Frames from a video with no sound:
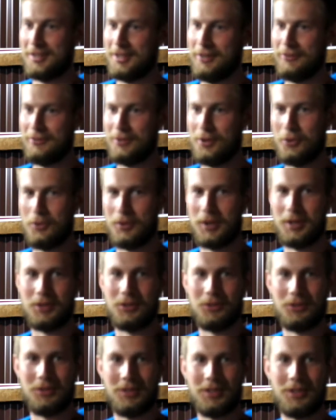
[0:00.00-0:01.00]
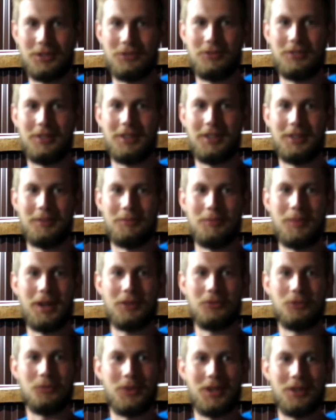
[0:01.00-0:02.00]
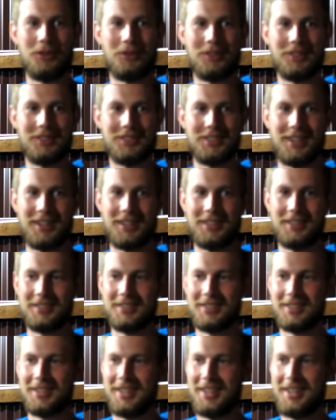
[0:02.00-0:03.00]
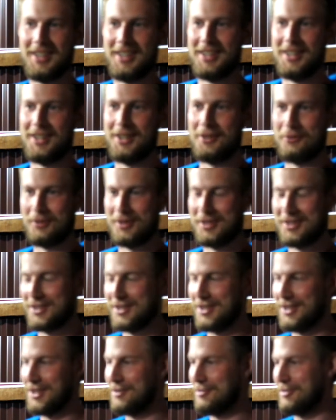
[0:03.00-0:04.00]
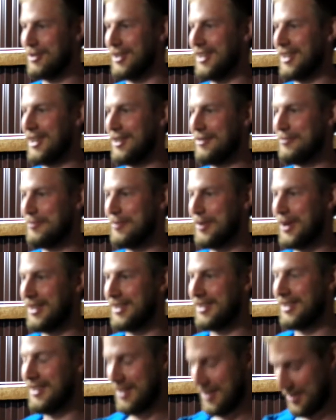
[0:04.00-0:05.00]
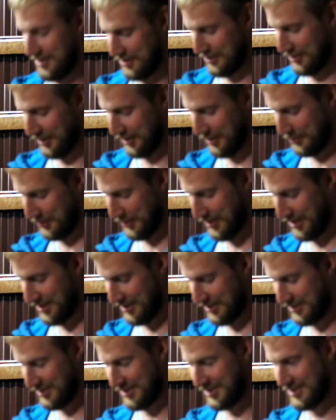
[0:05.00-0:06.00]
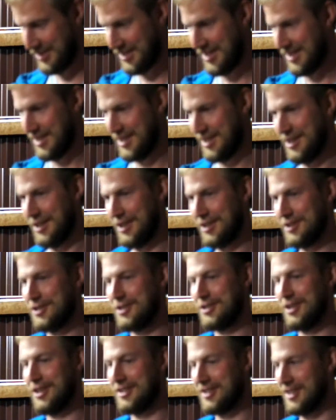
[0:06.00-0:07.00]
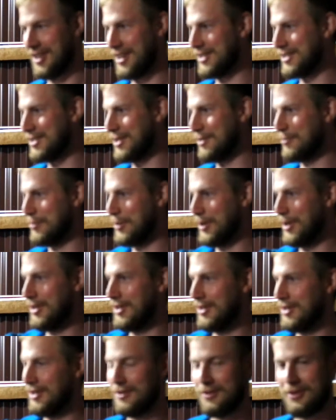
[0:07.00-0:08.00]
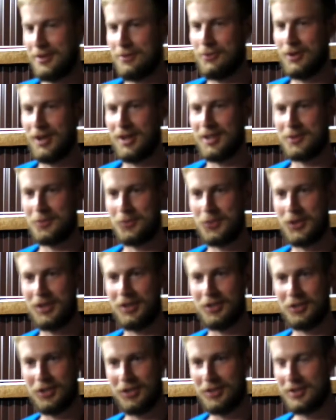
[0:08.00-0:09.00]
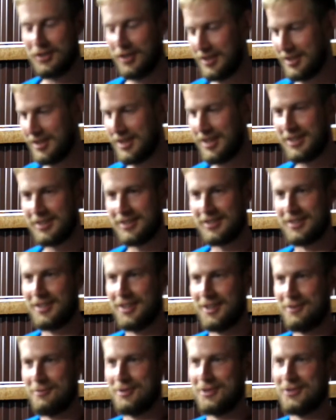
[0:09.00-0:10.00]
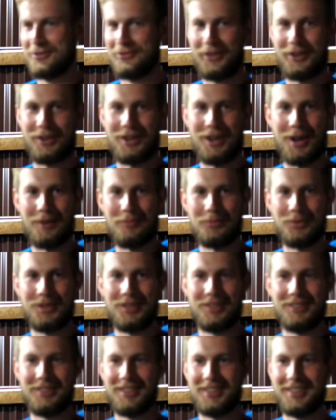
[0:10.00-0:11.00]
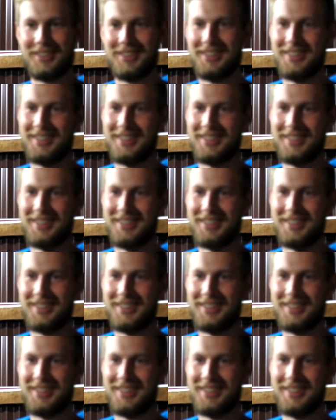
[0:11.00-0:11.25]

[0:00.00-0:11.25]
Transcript: even though we are doing the macrobiotic diet, we still will have crepe cakes. And she said yes, and then we asked Peter, and he said yes, and I was very happy. And then